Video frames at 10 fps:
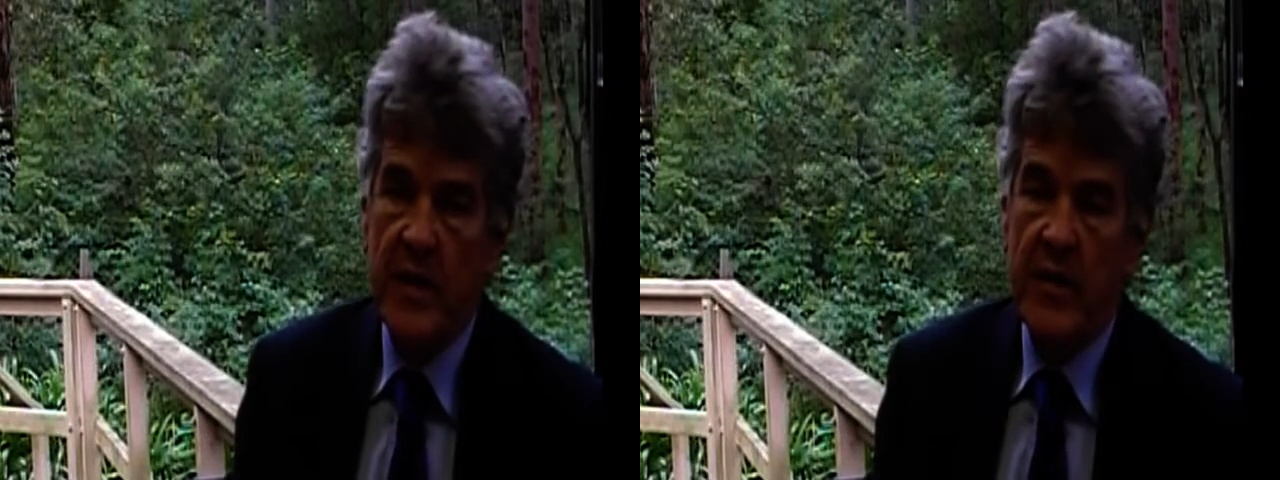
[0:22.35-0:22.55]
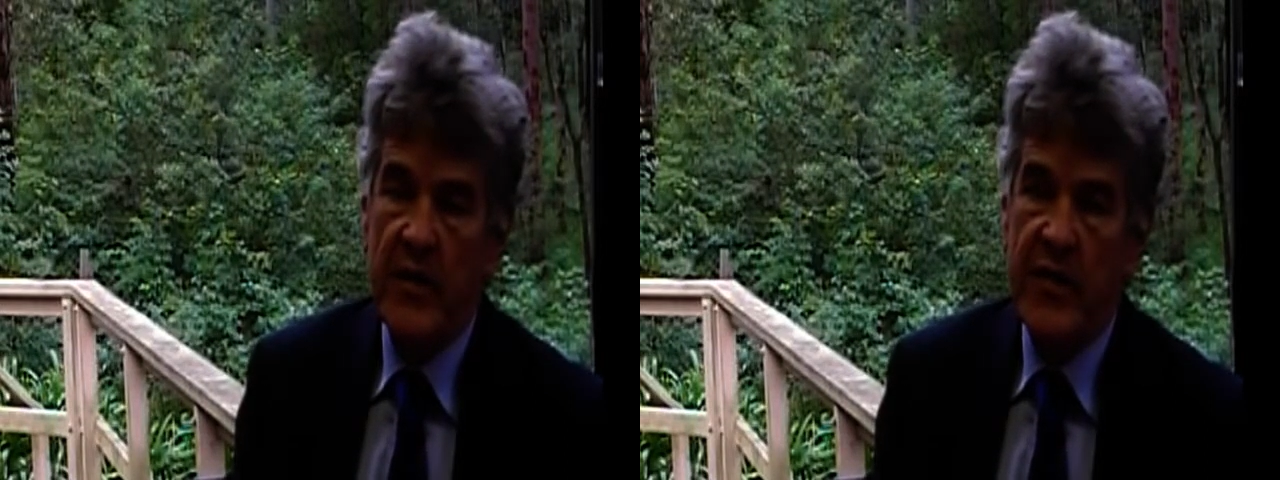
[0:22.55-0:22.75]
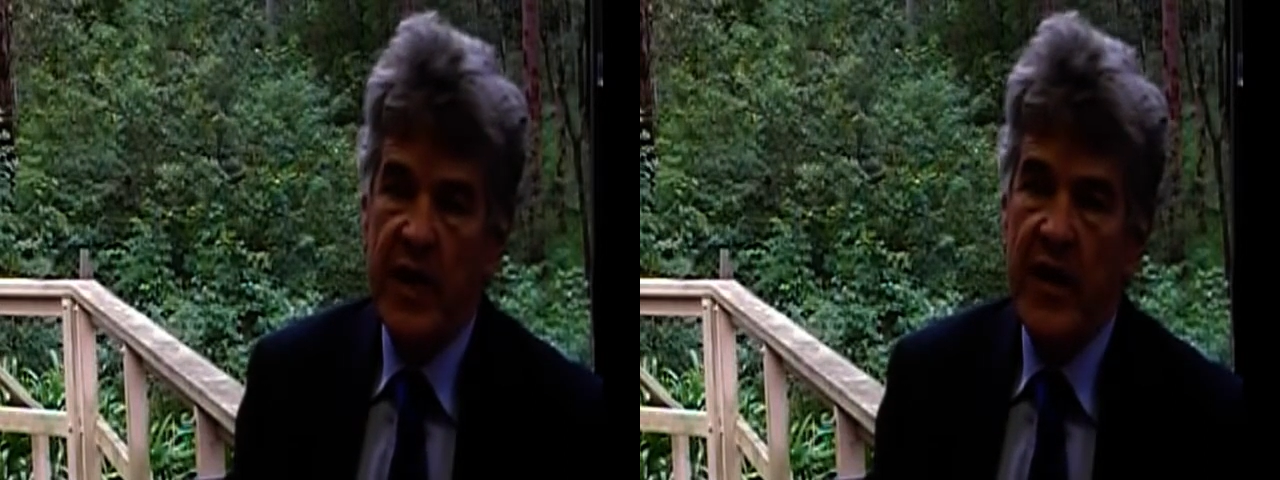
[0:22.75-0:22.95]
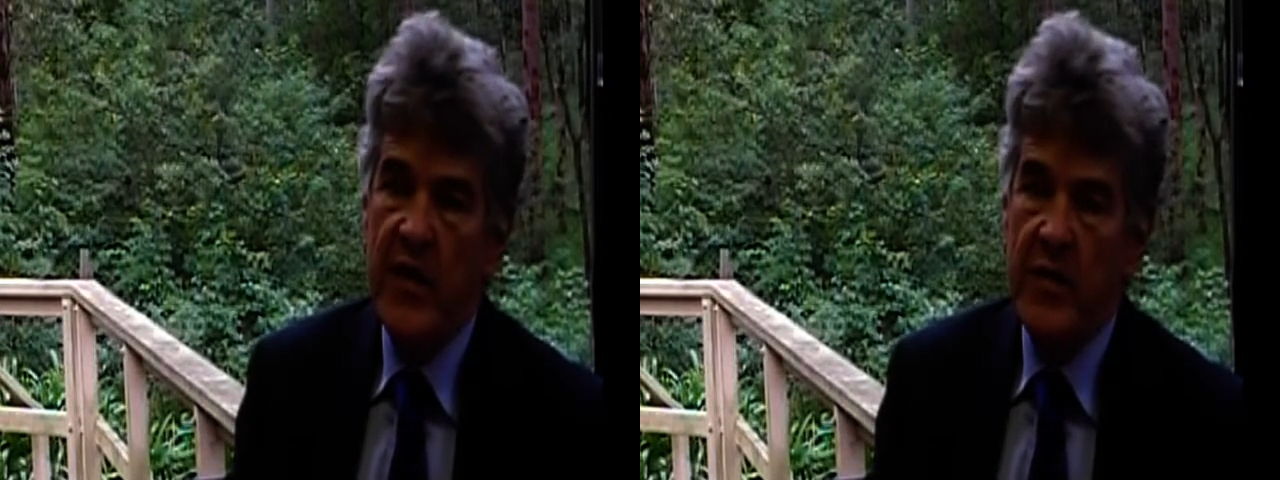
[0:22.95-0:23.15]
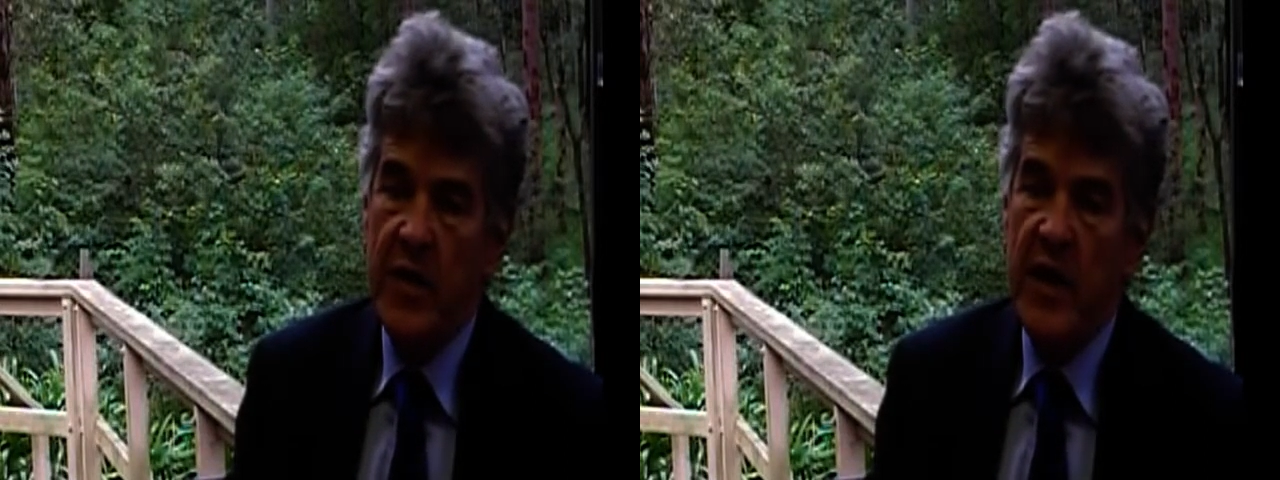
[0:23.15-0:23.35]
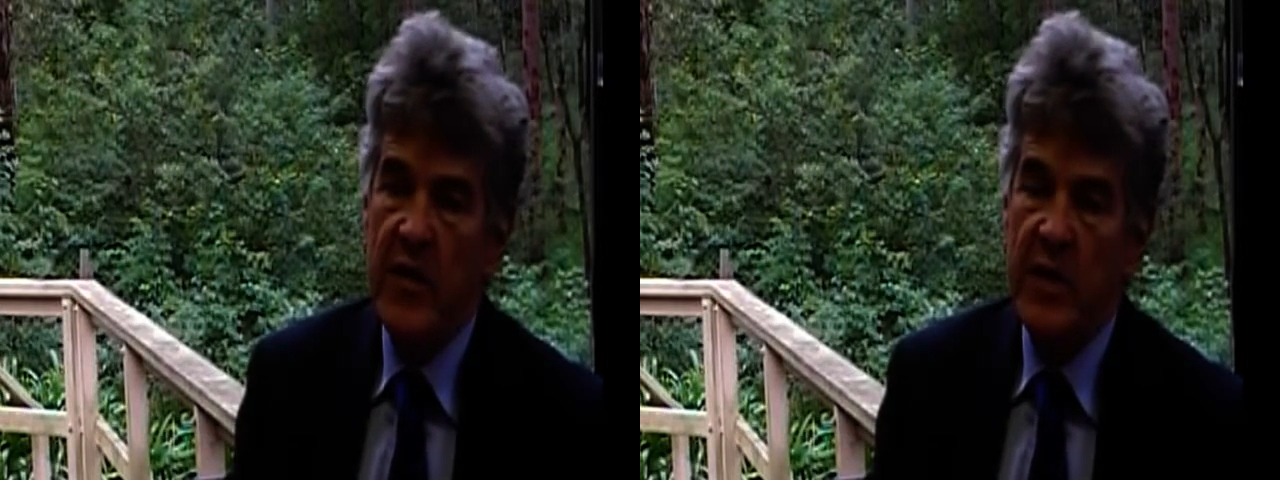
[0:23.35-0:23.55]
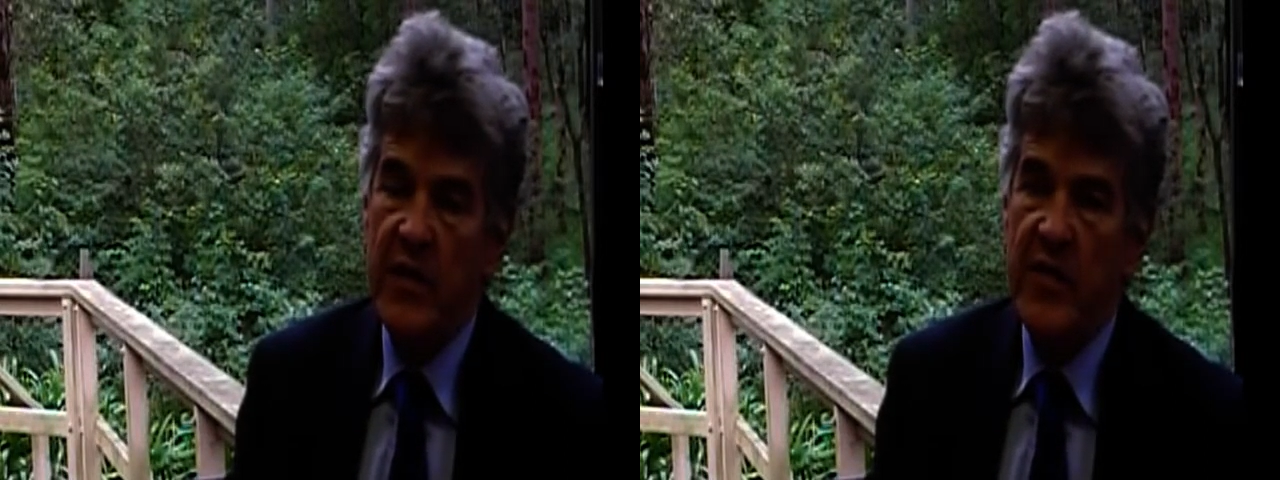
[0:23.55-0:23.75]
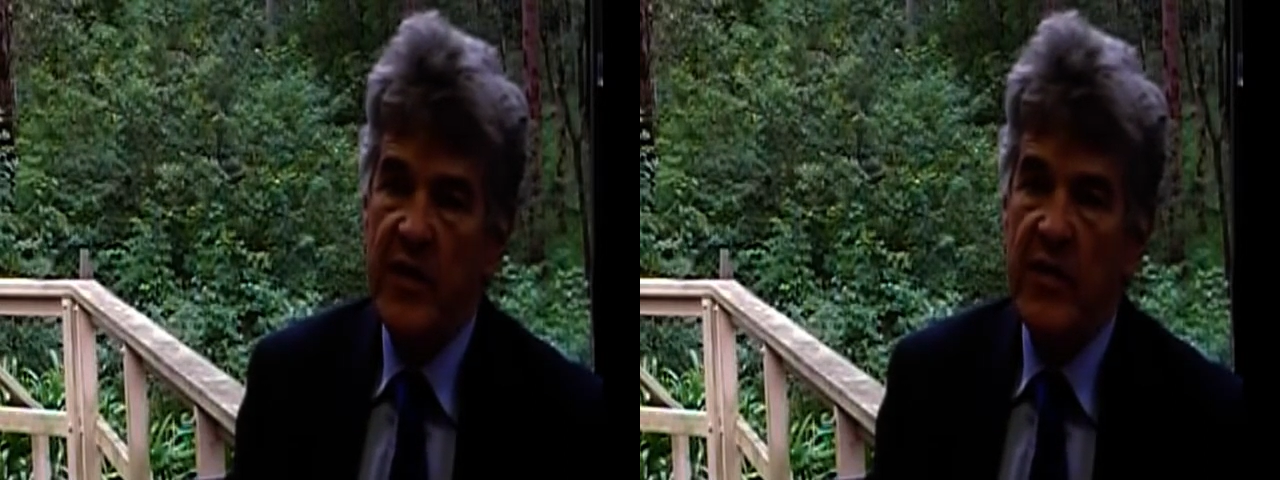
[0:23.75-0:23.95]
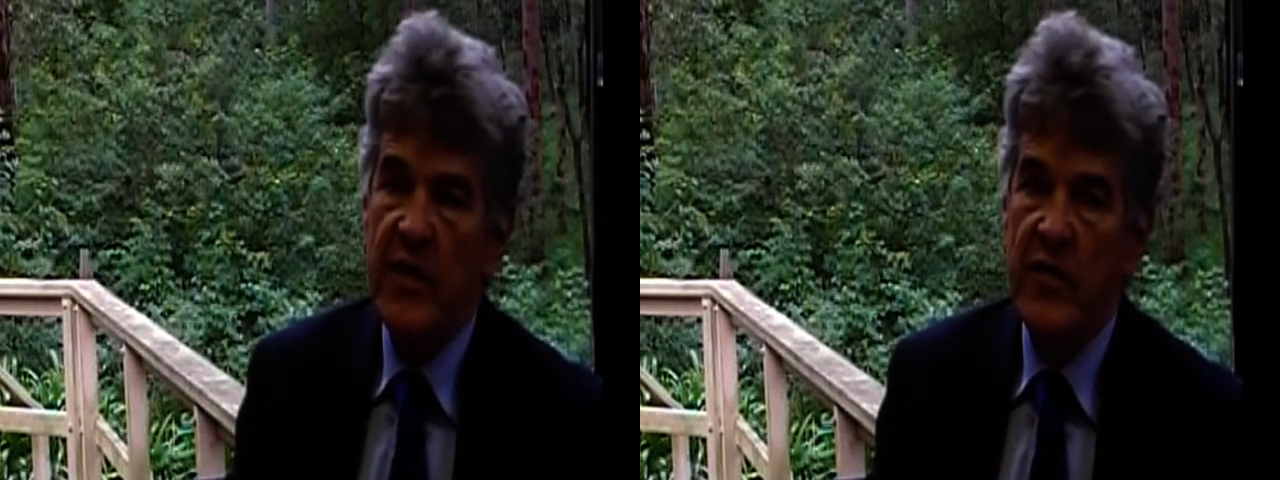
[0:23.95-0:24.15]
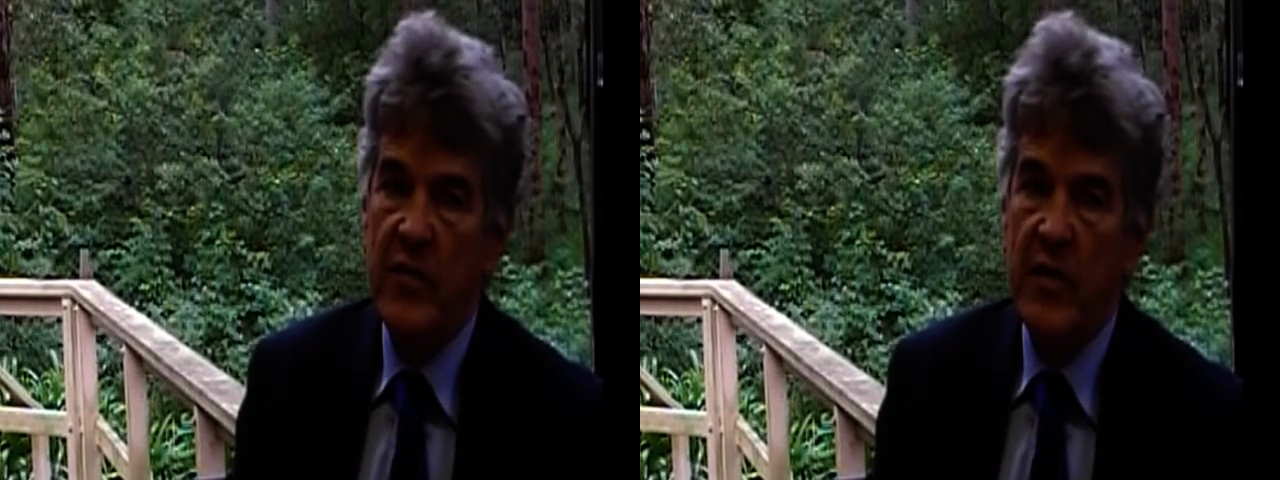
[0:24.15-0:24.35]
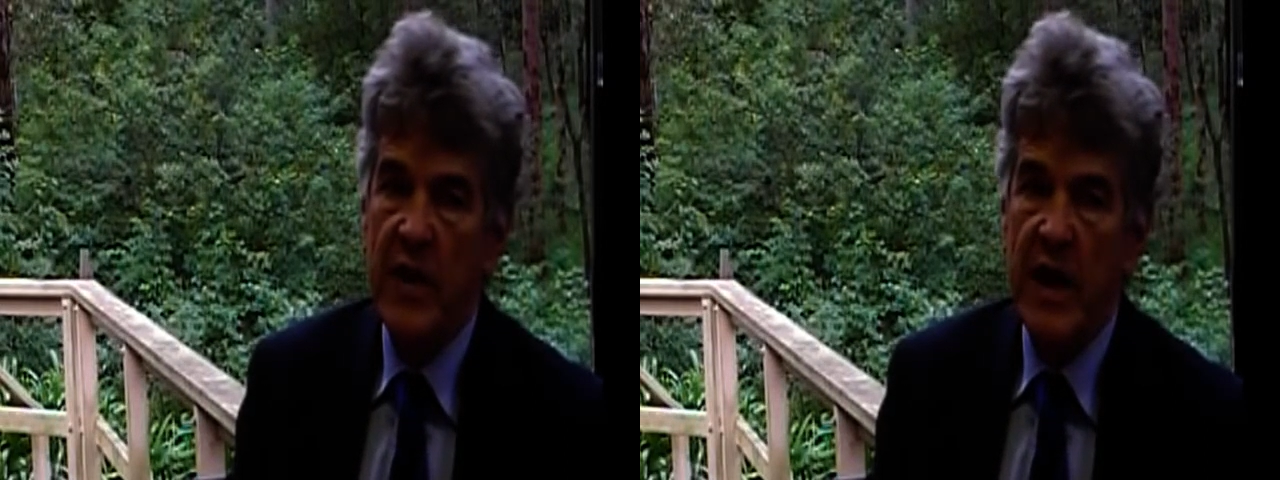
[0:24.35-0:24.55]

it started around the mid-70s and really